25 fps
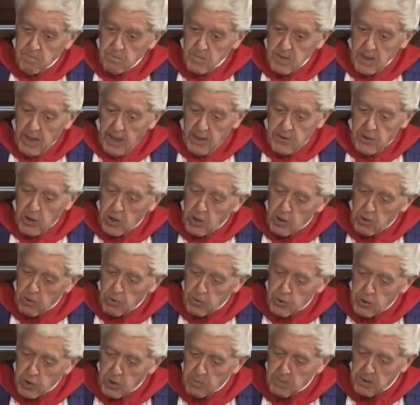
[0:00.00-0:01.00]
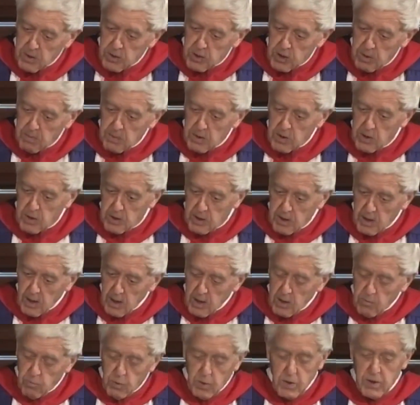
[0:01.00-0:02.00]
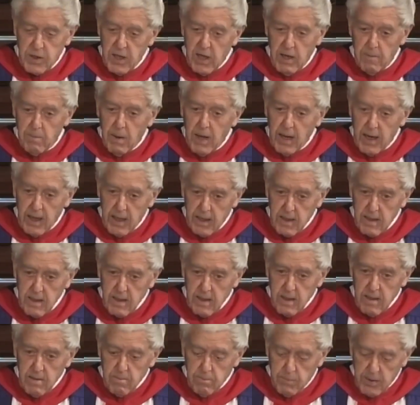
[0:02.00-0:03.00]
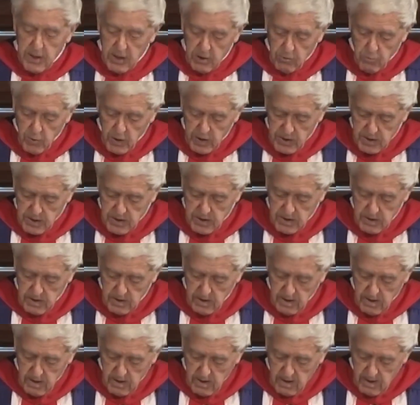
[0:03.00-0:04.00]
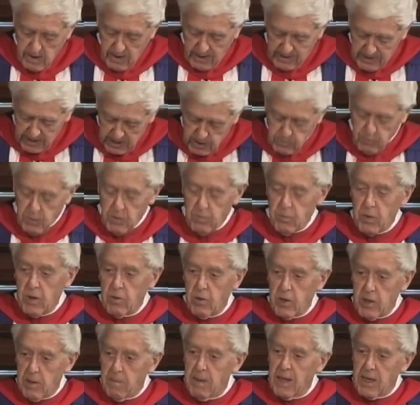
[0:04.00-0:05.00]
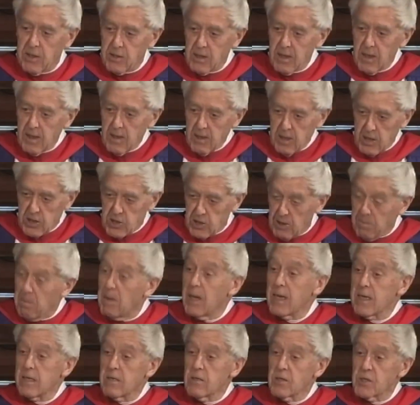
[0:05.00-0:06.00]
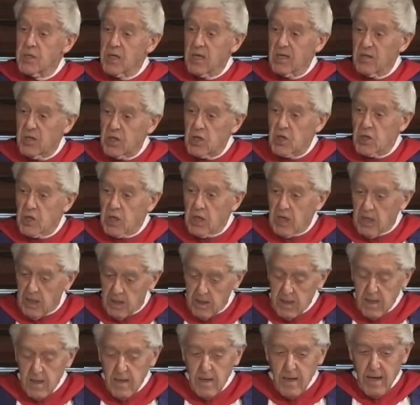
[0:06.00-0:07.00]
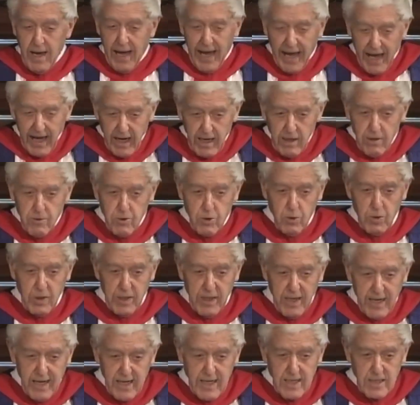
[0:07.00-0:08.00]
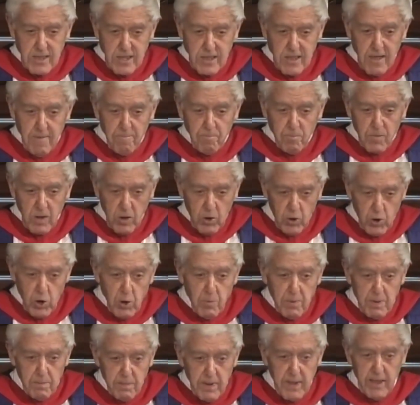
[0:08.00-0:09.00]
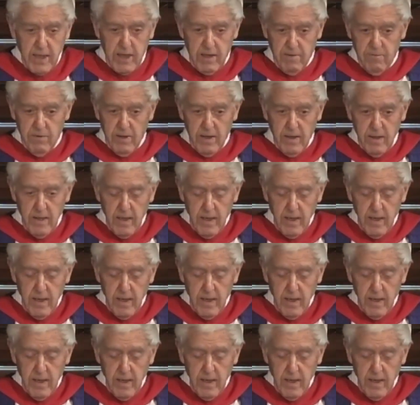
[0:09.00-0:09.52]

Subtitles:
And the whole human community would thereby be enriched. And that's what we're on about in St. Michael's this year. How to enhance human behaviour.